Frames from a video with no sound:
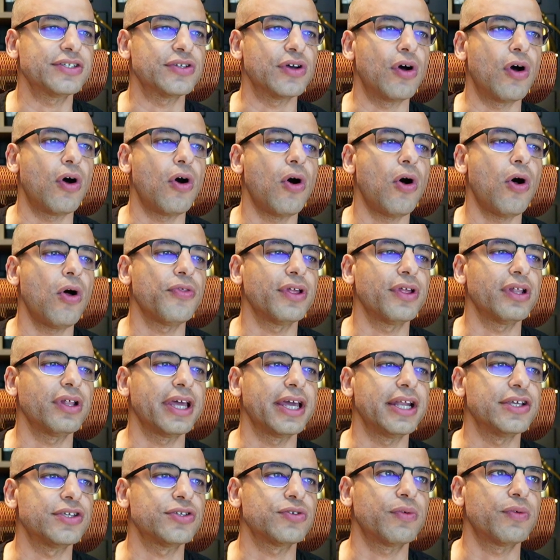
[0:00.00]
So all the
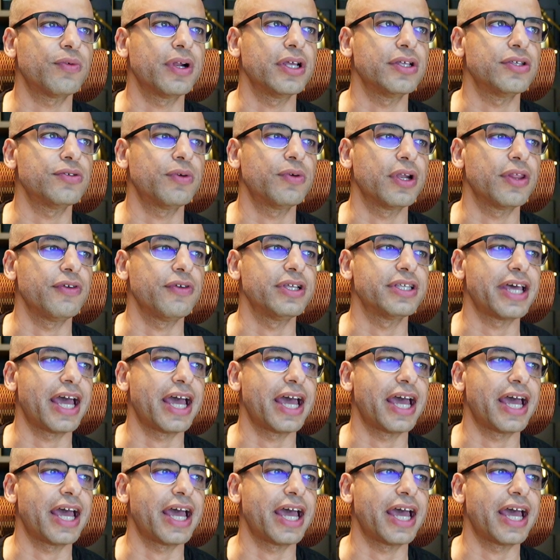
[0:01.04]
latest 2023